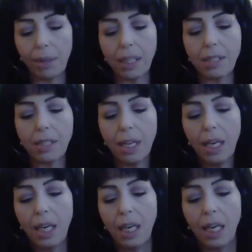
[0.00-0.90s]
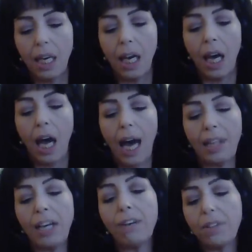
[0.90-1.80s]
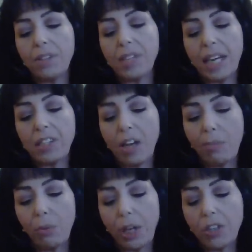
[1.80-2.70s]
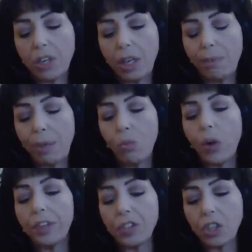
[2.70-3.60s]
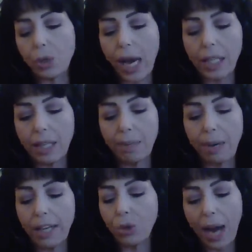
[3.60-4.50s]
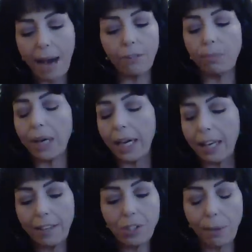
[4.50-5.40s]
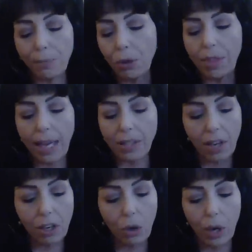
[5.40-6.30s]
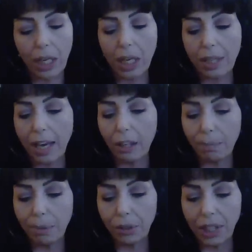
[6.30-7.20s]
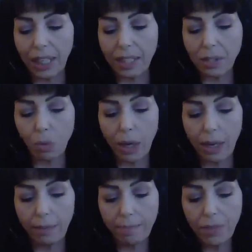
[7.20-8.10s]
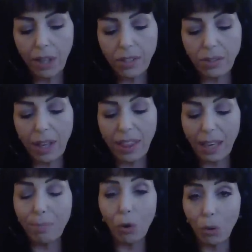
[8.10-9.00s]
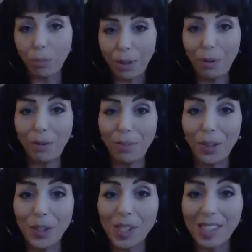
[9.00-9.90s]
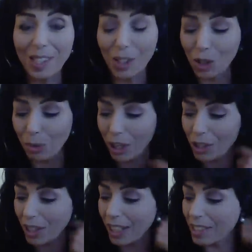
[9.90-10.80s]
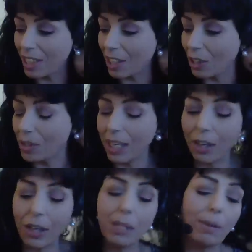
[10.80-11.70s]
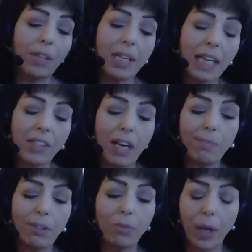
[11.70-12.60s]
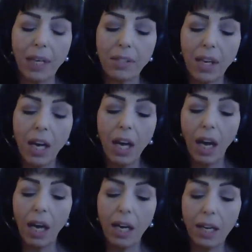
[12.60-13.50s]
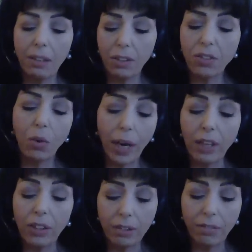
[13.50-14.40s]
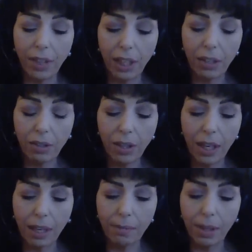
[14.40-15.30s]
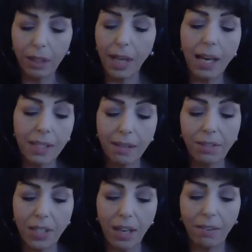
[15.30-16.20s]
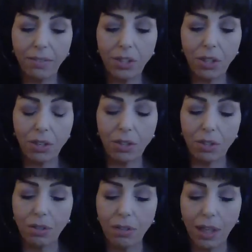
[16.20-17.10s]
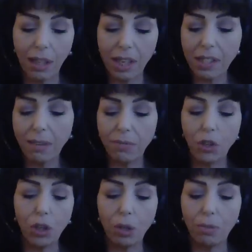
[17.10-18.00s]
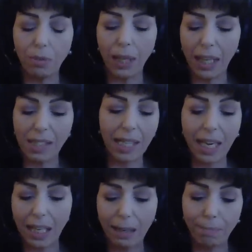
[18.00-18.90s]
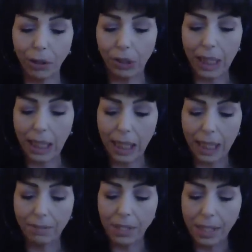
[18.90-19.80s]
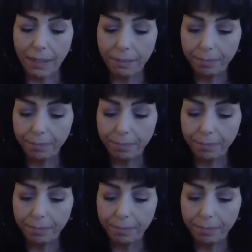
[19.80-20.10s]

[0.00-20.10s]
But it's, I think over these next couple of weeks, you're going to be well distracted by travel, by some new things that are going on and that you're building as well. So I think more will be revealed as the situation continues, Aries. But the next couple of weeks looks quite good for you. Lots of stuff to, lots of new, exciting building kind of stuff.